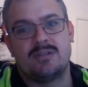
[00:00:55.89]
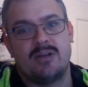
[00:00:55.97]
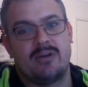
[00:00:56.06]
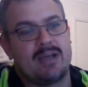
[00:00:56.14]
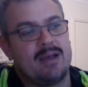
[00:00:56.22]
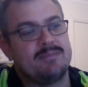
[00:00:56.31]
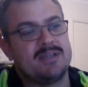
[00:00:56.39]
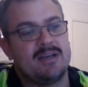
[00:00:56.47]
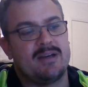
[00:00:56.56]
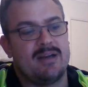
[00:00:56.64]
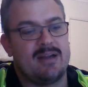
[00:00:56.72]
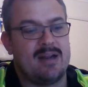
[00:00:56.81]
So it comes in
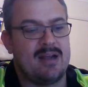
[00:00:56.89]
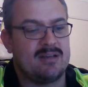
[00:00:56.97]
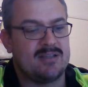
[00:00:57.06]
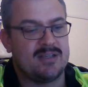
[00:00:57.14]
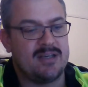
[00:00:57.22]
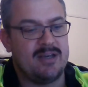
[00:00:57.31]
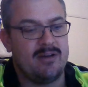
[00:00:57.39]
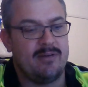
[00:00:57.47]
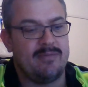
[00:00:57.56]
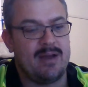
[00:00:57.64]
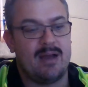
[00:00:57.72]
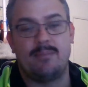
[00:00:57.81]
at an NRC
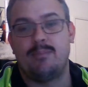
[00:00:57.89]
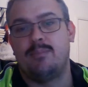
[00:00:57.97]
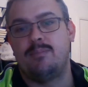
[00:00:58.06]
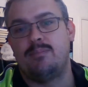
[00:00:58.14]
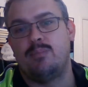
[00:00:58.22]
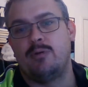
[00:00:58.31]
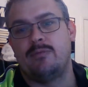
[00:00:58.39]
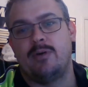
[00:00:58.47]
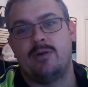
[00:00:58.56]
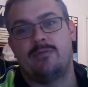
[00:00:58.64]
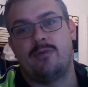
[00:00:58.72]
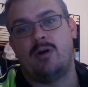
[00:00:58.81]
of
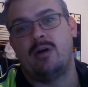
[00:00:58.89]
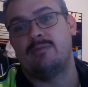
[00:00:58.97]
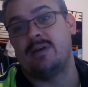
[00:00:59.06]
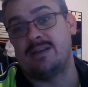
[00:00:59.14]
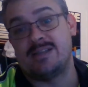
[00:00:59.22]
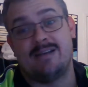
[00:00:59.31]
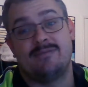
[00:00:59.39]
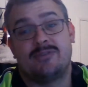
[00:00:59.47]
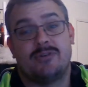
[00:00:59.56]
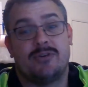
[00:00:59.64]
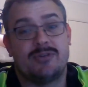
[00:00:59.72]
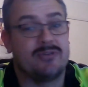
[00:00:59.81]
0.55 as
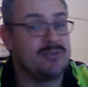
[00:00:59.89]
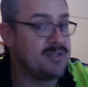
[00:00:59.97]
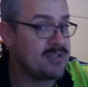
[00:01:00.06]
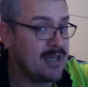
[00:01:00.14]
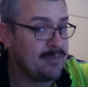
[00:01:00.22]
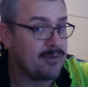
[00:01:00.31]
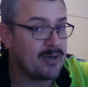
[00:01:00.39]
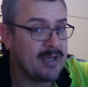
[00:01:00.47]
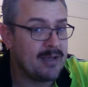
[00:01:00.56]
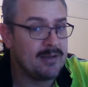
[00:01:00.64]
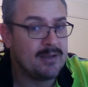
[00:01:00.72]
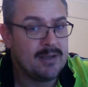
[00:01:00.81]
advertised on this sample
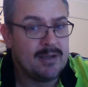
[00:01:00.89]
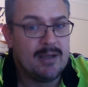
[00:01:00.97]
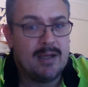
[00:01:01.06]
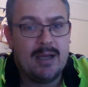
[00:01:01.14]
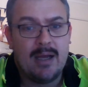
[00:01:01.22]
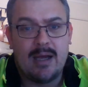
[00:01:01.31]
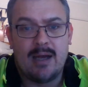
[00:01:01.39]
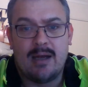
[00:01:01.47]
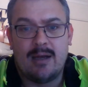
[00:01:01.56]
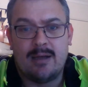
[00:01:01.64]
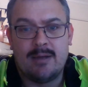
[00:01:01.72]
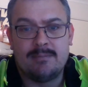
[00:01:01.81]
here
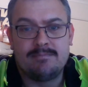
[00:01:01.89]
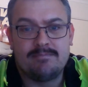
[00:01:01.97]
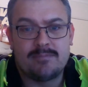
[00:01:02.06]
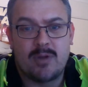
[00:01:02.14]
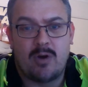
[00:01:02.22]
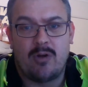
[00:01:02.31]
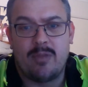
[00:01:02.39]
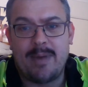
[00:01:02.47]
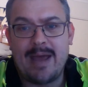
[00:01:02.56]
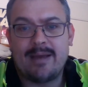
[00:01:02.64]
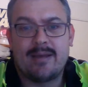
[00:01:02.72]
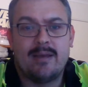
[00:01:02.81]
on the
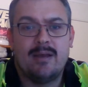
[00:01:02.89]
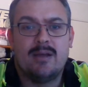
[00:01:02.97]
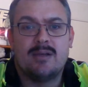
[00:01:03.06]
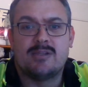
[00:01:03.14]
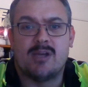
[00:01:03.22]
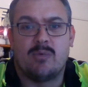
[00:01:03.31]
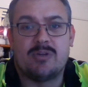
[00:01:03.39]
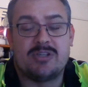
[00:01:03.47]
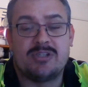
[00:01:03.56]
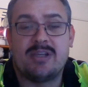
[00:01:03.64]
back. So which is